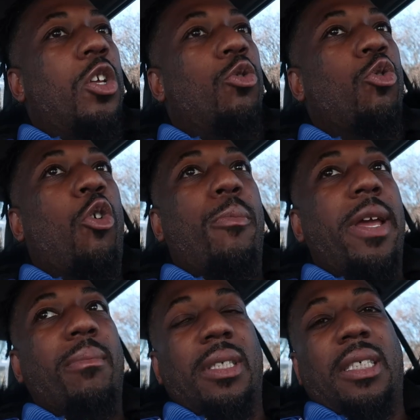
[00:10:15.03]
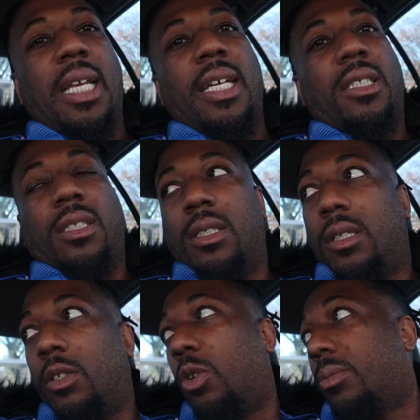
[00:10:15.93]
You going to make mistakes.
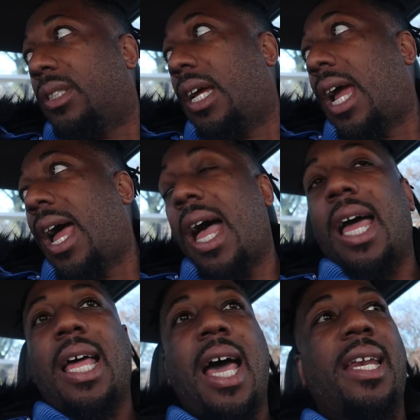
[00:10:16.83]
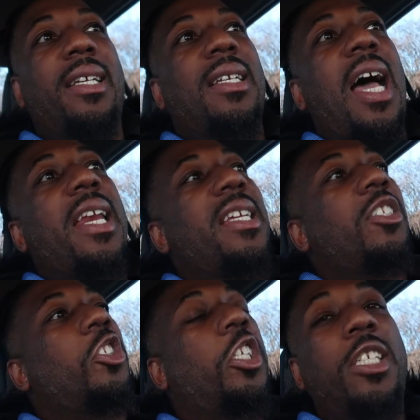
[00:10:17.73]
You know what I'm saying? I
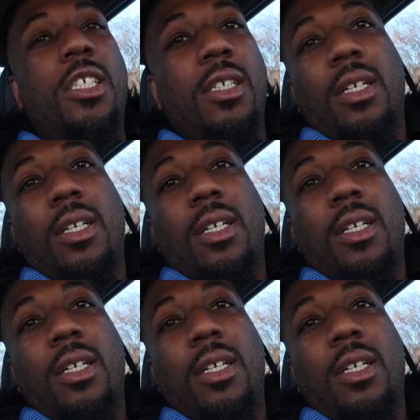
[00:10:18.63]
didn't cheat.